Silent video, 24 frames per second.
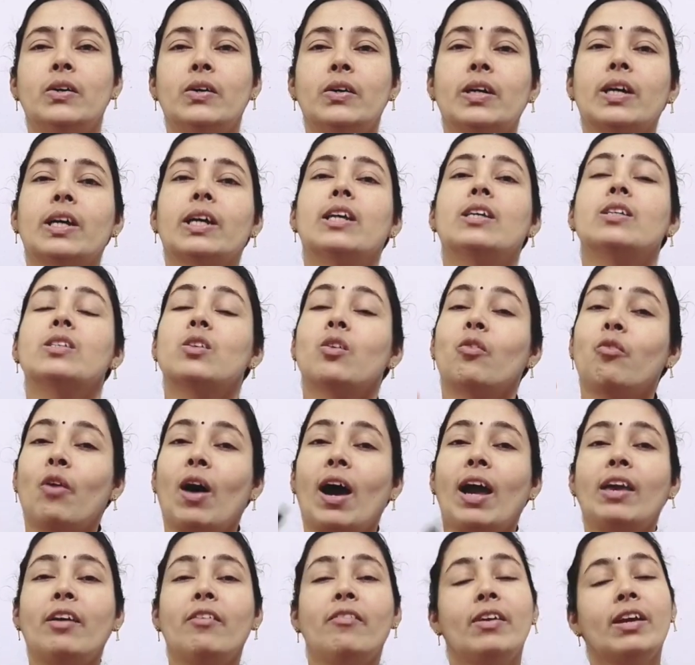Okay, so
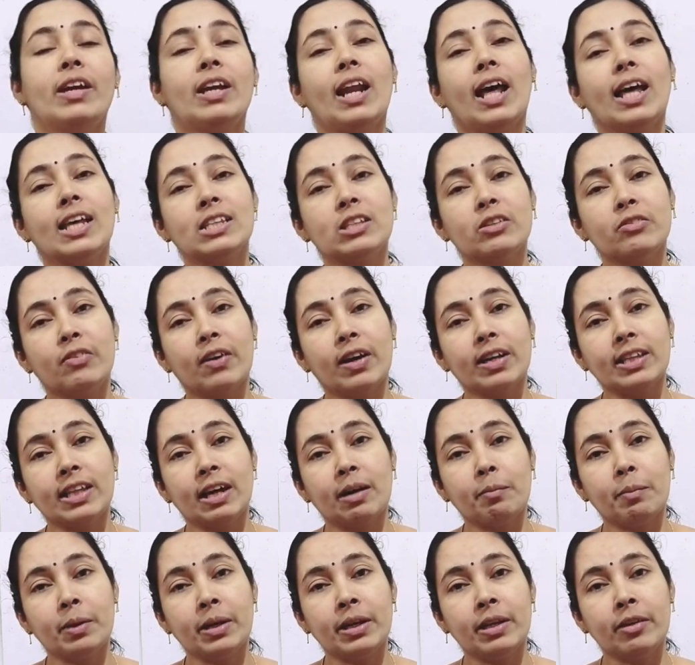why we classify
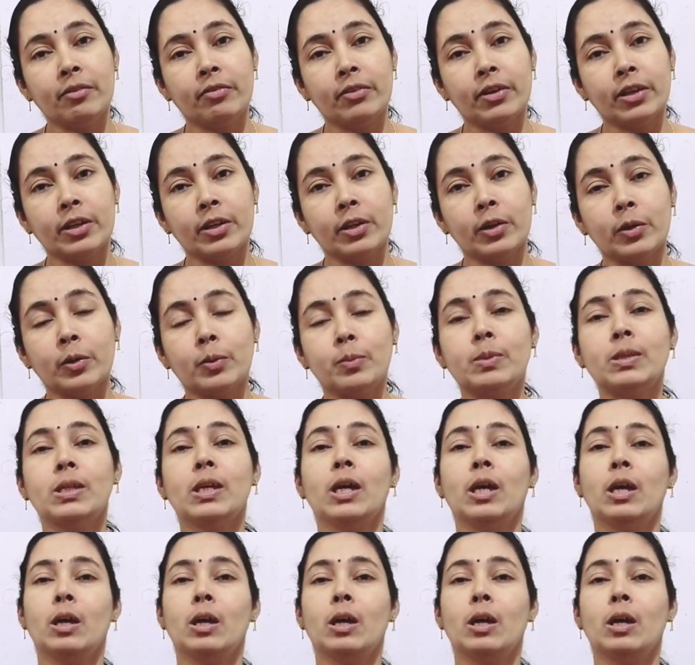them in different groups?